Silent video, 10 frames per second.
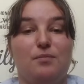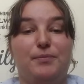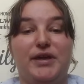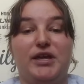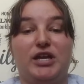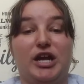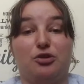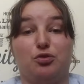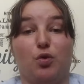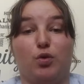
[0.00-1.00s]
been
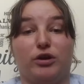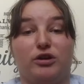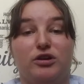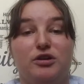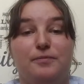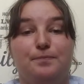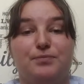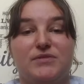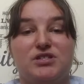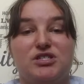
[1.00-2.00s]
ignored
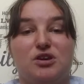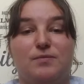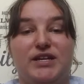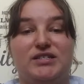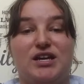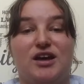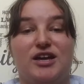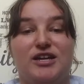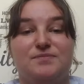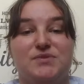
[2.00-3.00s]
so many
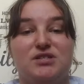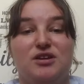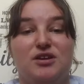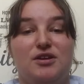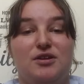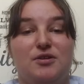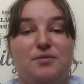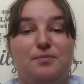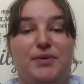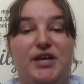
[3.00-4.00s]
times
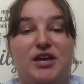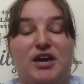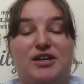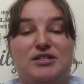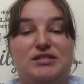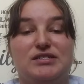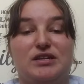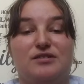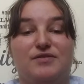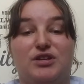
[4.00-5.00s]
because
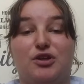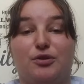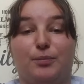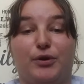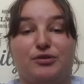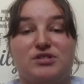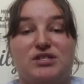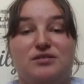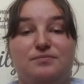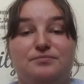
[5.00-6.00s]
of another
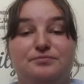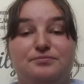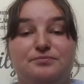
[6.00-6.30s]
person,